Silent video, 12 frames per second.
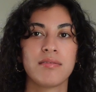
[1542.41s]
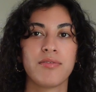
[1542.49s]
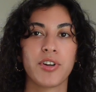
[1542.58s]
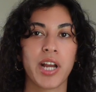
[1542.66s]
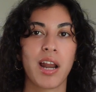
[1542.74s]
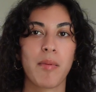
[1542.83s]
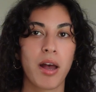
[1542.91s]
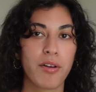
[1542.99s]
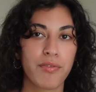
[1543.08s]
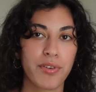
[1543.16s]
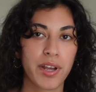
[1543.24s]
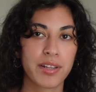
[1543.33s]
forget
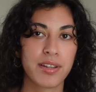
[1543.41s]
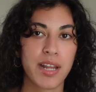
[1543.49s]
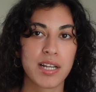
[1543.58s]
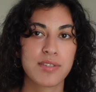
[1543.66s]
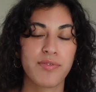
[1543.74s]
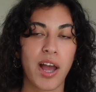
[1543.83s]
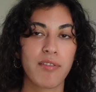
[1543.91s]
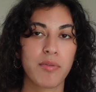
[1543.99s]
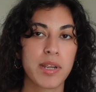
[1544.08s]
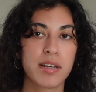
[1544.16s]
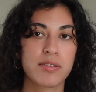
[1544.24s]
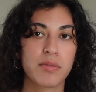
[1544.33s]
about for like the next 5
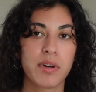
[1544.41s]
weeks or